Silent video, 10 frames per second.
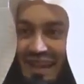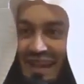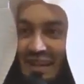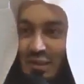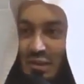And
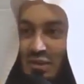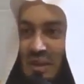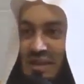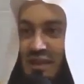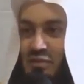I thought to
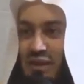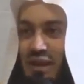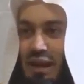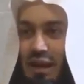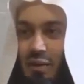myself, well,
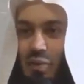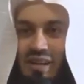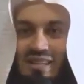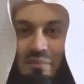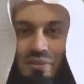
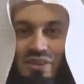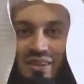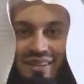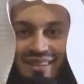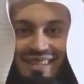what does he
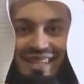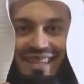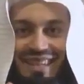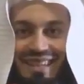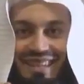butcher? Is
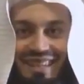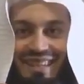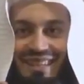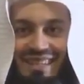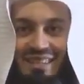
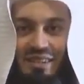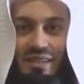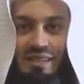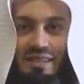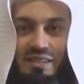he
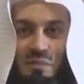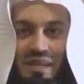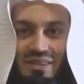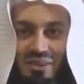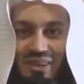just
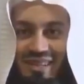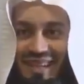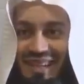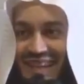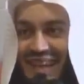meat or is
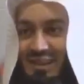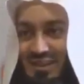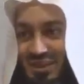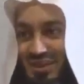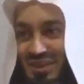there anything
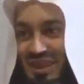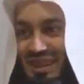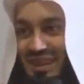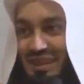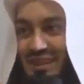else, you know?
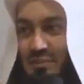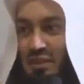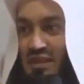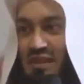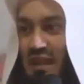
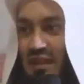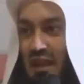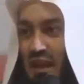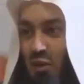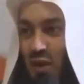Because that,
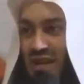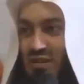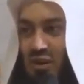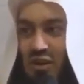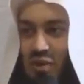
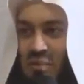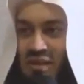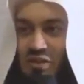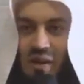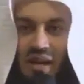otherwise all the
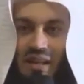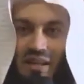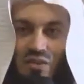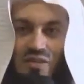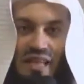women,
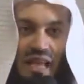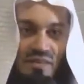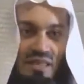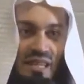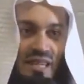subhanAllah, use
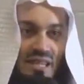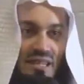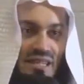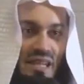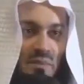knives in the
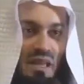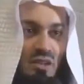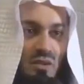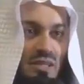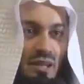kitchen. Does that
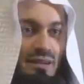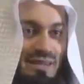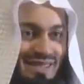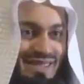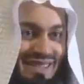make you a
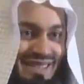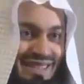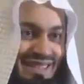terrorist?